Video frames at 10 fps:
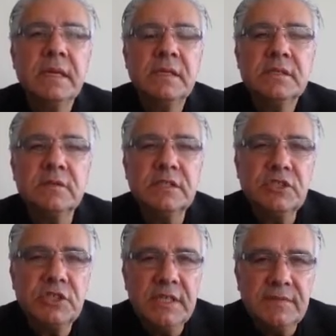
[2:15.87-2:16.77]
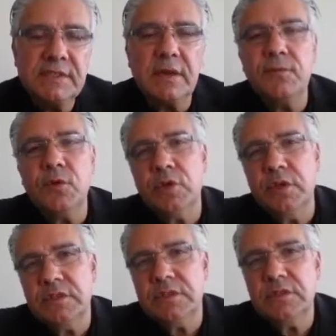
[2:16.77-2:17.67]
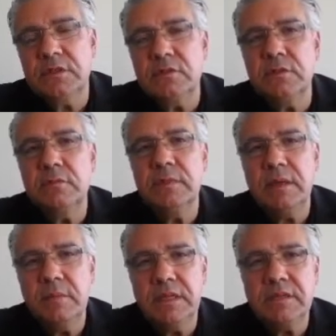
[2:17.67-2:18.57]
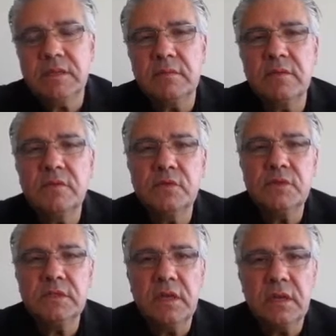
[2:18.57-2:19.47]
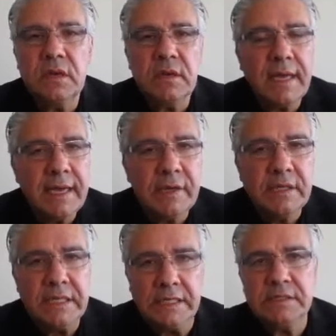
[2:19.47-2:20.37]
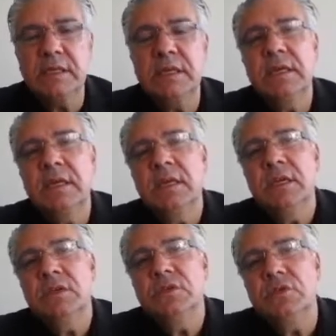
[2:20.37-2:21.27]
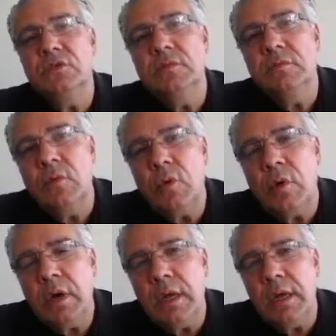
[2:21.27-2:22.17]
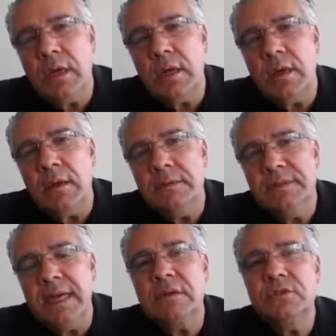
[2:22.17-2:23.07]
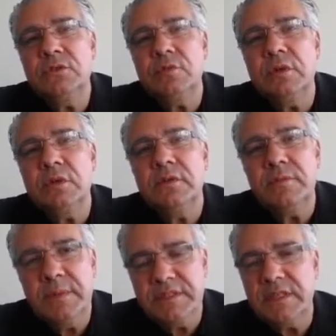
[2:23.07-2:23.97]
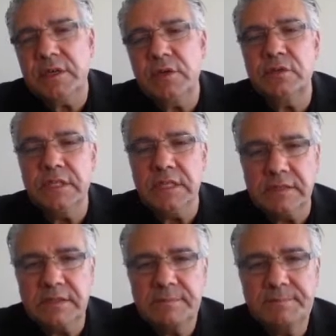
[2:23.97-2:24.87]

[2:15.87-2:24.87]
So it shifts our focus to maybe some of those higher needs, to more down-to-earth material needs.